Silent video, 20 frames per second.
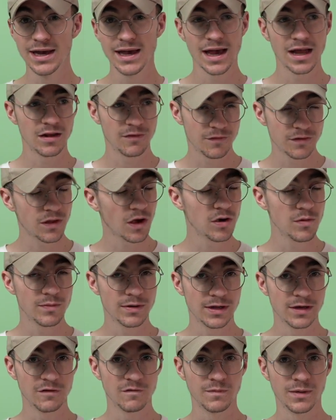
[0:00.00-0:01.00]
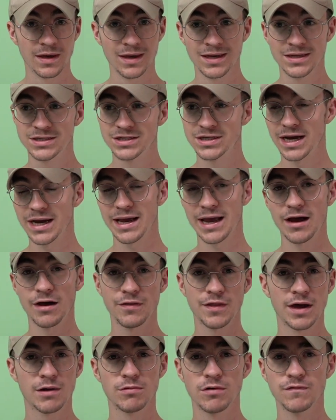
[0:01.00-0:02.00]
and if you don't believe me, check out
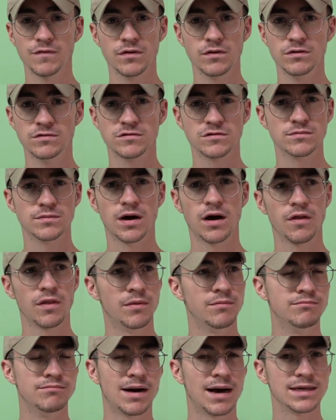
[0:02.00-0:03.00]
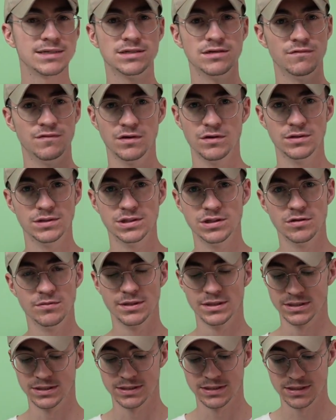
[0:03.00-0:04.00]
their reviews from other massive
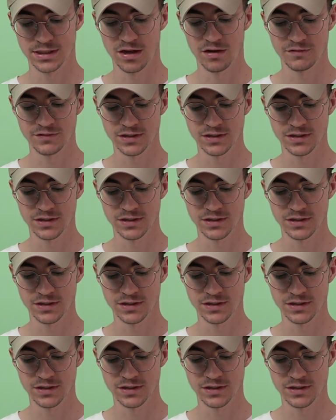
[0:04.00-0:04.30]
YouTubers and stuff.